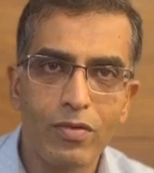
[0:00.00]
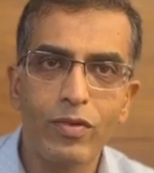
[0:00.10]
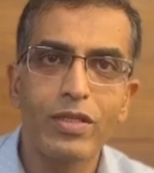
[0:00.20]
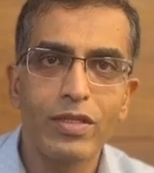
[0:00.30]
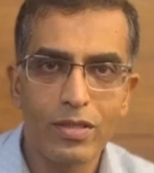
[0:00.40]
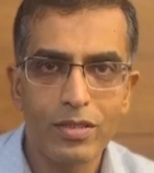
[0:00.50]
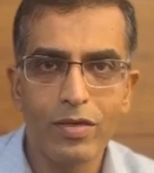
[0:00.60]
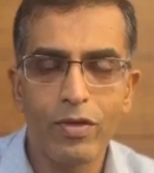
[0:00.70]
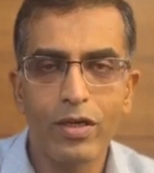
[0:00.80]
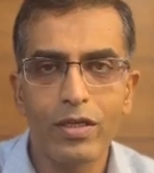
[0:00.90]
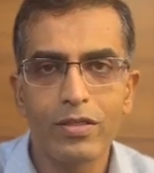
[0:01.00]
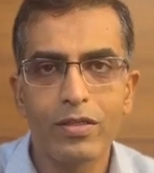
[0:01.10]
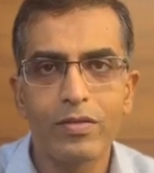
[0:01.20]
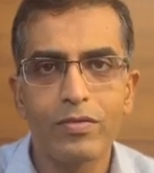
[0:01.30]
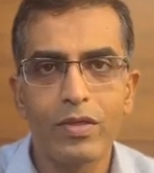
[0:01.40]
within 7 days.
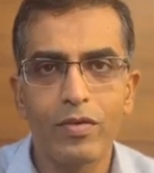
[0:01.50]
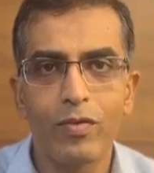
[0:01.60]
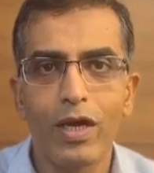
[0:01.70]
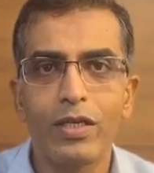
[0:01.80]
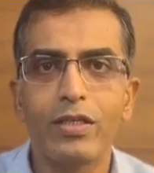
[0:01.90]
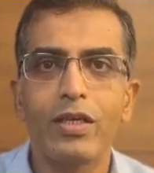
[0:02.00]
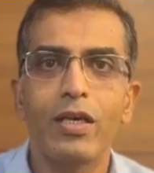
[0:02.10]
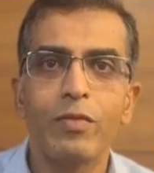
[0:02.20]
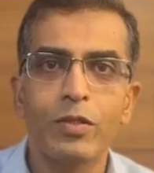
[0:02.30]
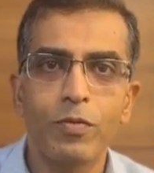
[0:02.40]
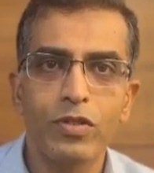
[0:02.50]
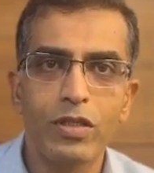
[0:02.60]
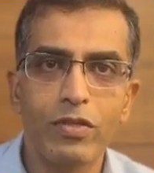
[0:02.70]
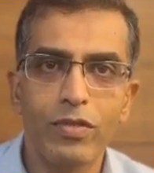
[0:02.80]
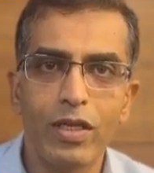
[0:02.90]
If IgM is
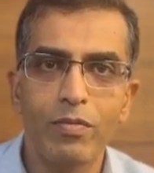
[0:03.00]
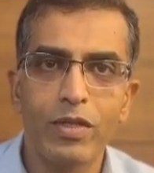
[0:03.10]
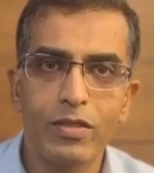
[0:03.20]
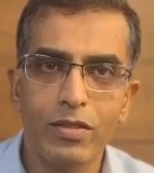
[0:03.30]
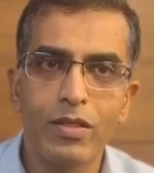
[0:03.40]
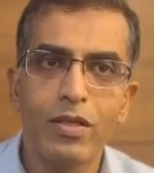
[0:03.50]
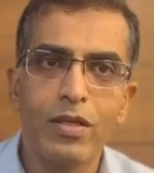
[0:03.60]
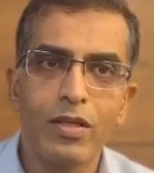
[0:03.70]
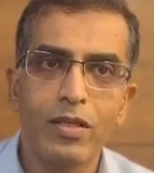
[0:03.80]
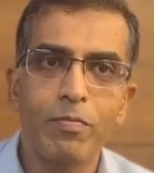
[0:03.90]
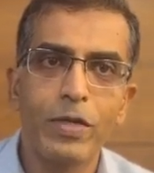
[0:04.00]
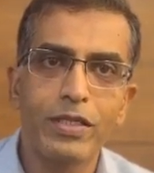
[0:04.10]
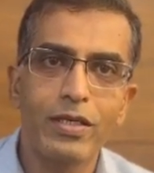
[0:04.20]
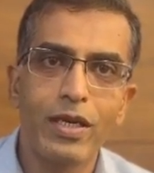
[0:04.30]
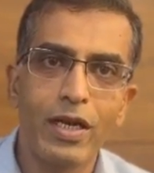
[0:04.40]
positive, that means the
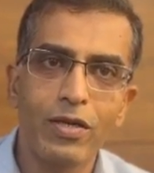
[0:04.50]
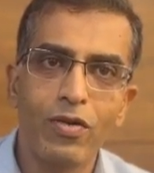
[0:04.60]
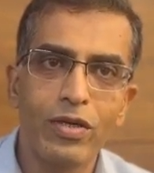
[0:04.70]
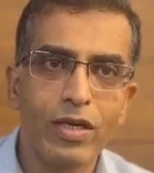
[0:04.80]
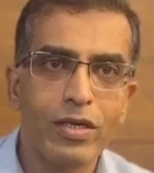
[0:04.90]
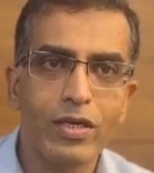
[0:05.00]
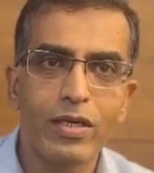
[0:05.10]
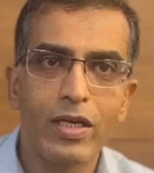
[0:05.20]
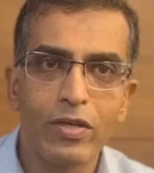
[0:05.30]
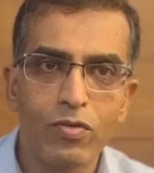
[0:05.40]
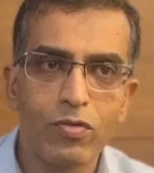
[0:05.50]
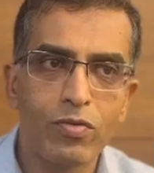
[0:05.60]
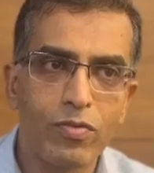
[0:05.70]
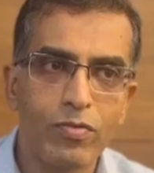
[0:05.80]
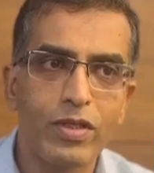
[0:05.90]
patient had contracted dengue
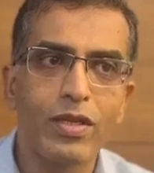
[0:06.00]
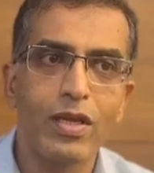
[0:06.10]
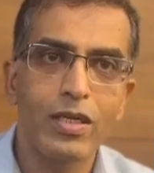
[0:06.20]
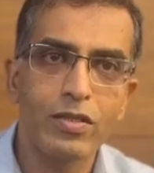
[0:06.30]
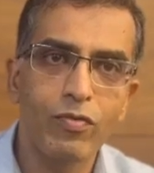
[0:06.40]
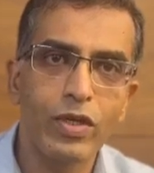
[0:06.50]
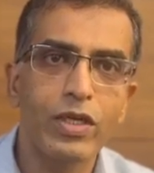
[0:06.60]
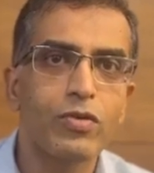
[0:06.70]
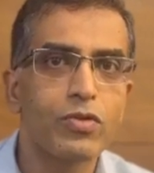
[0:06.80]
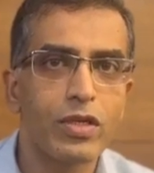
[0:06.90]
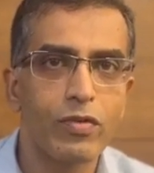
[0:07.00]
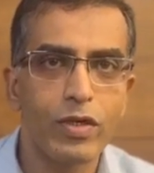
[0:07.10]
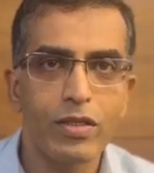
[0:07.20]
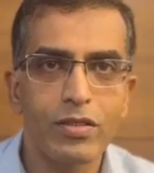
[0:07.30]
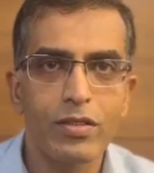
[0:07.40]
within last week to 3
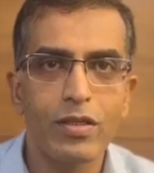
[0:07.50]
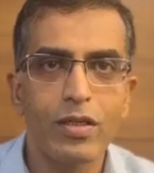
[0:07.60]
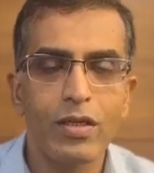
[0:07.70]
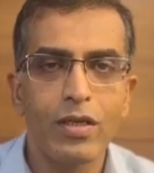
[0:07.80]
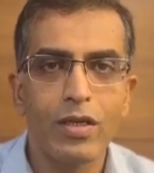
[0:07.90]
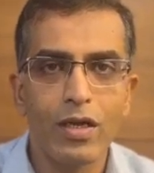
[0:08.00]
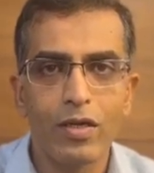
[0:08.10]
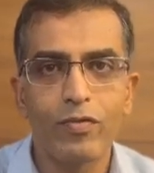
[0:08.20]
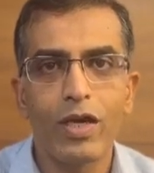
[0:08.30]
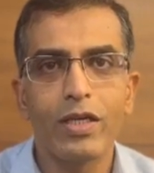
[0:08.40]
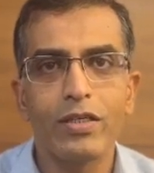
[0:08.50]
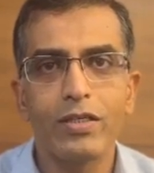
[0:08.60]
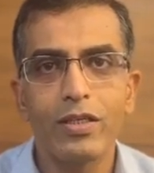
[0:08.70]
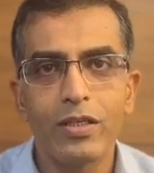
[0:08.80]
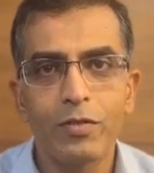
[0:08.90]
weeks. And if
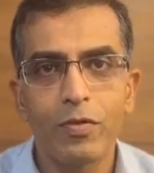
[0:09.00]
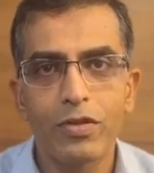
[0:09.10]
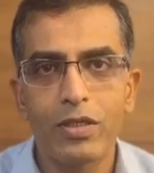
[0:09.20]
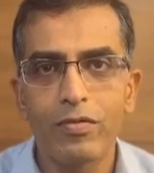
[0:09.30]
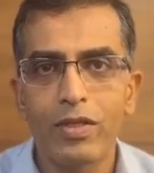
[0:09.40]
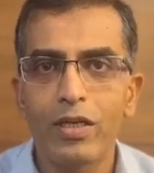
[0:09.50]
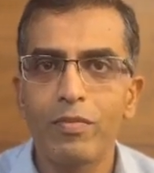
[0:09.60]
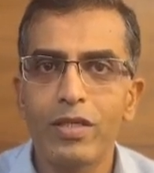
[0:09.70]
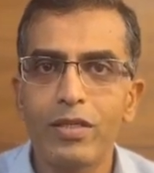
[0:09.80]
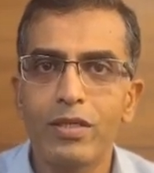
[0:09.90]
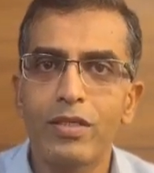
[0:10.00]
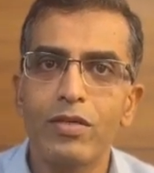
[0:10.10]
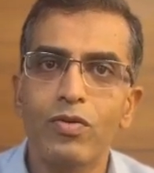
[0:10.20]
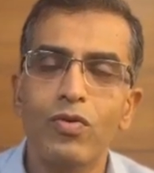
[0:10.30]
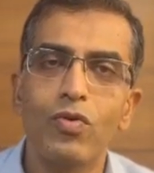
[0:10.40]
IgG is positive, that means it's
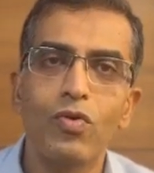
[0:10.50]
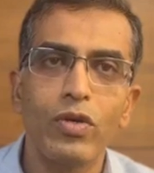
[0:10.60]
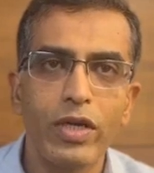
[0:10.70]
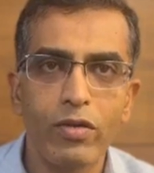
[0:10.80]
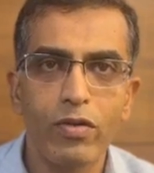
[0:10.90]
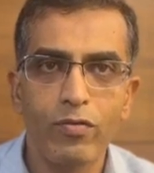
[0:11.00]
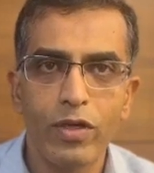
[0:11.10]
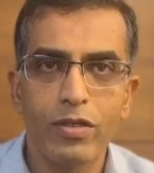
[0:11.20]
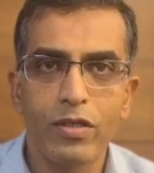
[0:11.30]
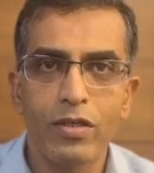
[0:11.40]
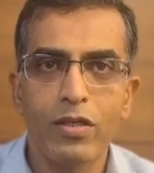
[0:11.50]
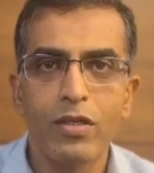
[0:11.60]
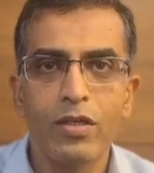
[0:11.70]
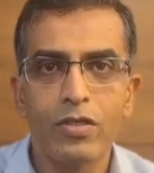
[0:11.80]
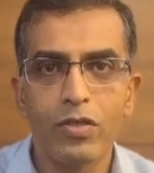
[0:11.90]
an old dengue infection.
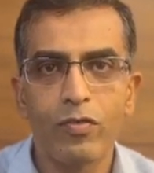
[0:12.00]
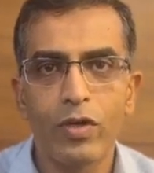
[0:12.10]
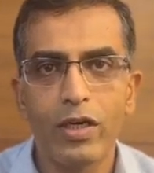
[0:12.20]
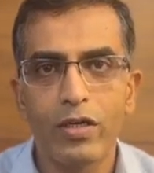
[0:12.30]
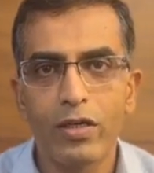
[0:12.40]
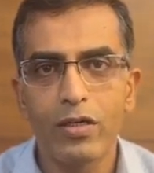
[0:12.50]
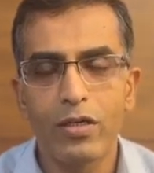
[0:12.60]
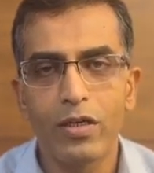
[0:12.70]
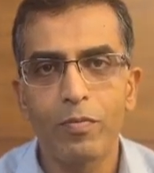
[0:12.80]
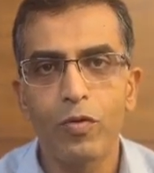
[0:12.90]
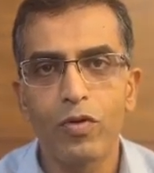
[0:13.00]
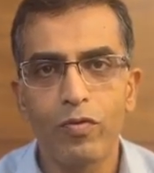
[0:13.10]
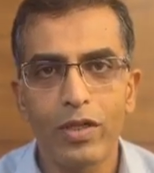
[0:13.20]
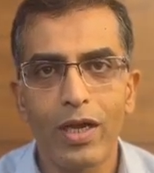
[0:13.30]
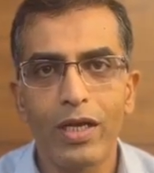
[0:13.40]
So if you get a report
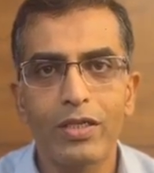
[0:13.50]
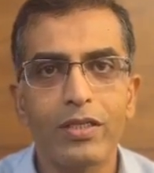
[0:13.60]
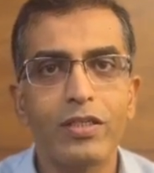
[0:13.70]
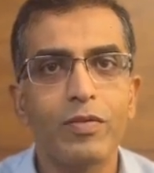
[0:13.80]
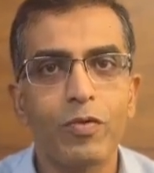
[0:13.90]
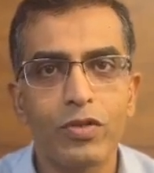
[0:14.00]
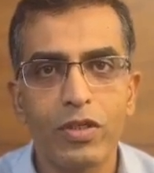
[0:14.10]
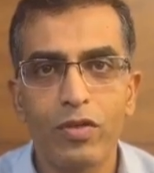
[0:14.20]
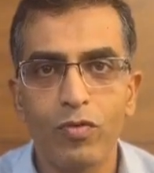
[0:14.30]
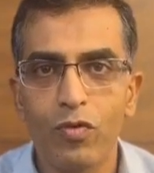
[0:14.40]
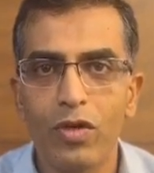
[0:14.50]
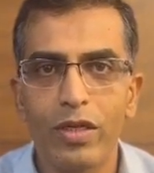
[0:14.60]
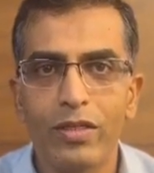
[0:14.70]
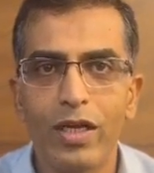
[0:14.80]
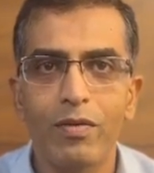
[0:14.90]
with IgG positive
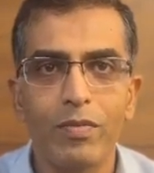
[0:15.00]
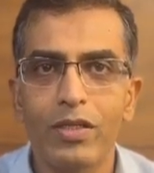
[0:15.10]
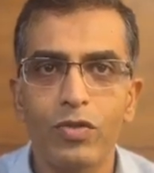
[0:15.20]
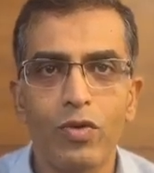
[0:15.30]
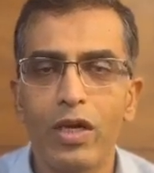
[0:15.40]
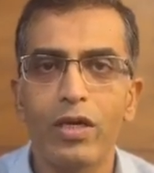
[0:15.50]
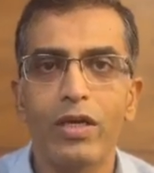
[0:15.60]
only, that means you had